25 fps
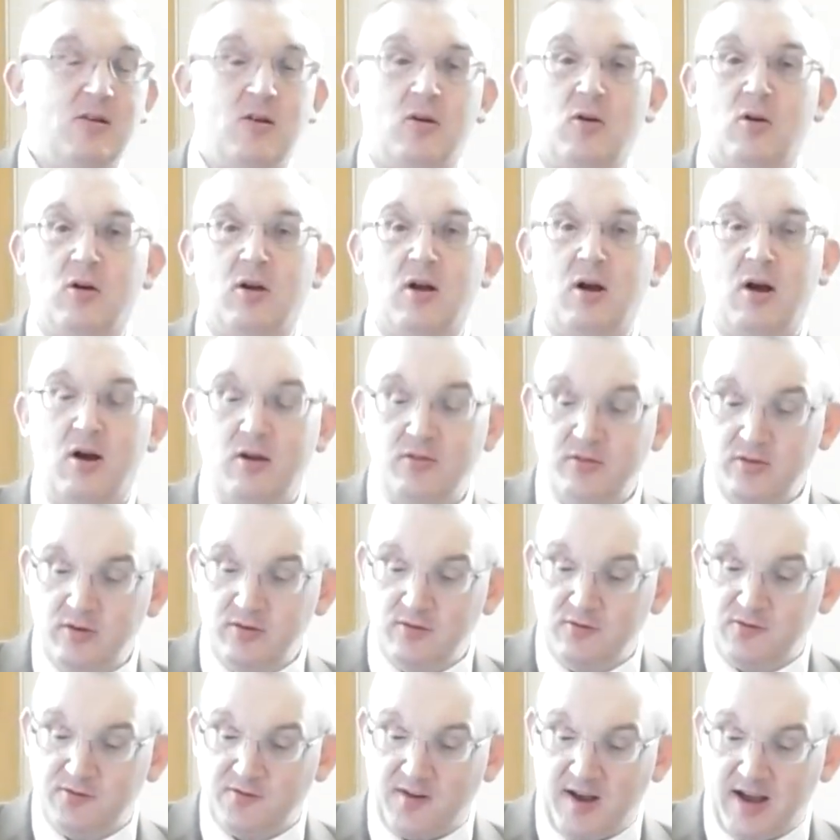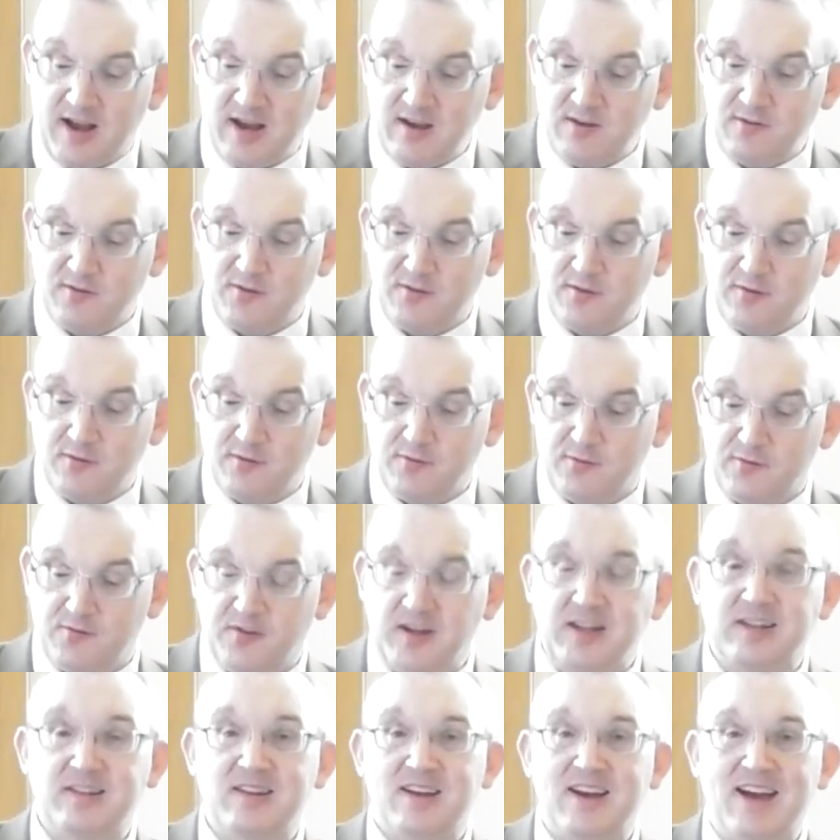or 105
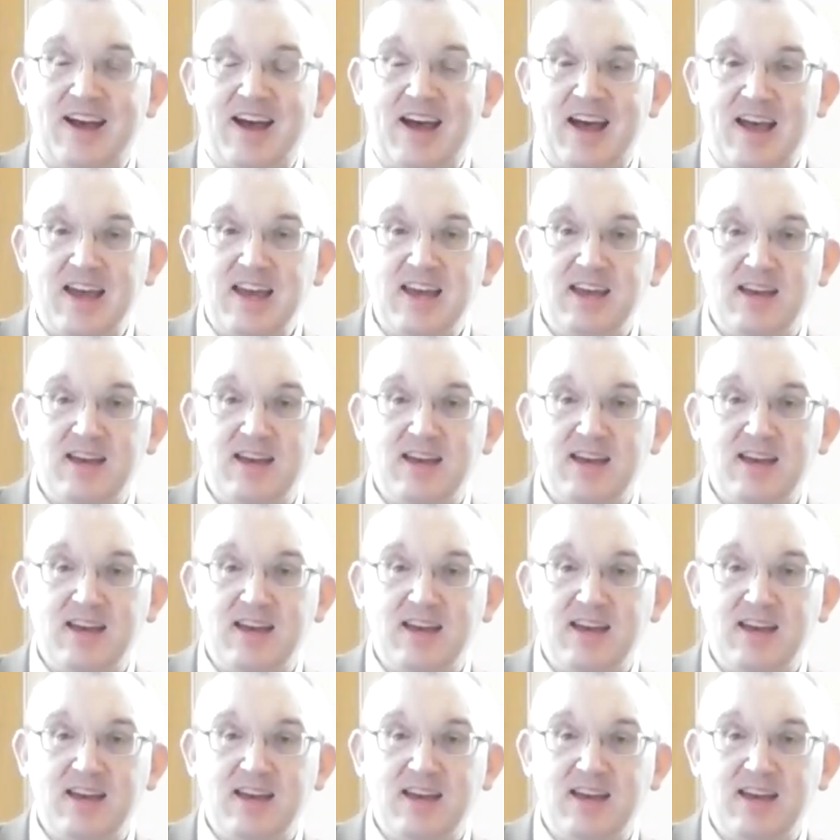feet high.